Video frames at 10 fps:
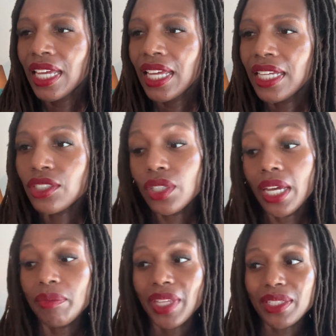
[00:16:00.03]
And so,
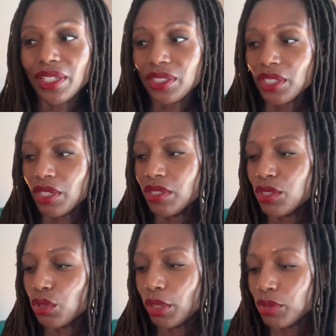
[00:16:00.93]
yeah, that's our
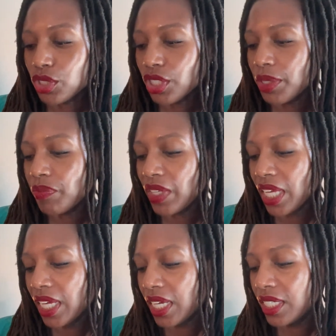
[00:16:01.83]
scripture
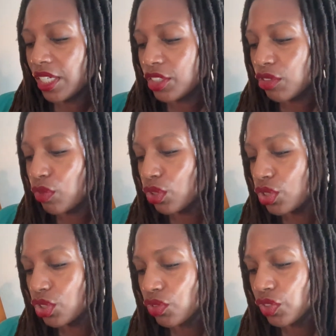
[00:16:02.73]
and our
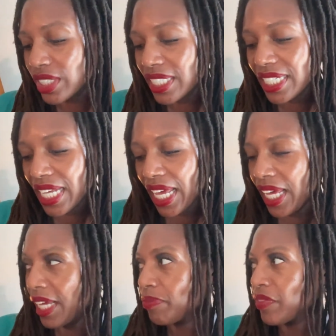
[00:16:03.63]
devotional for
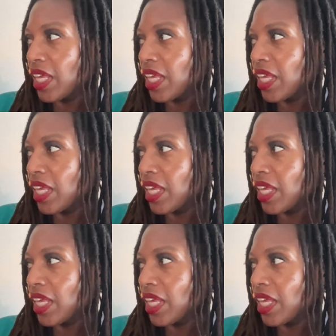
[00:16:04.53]
today.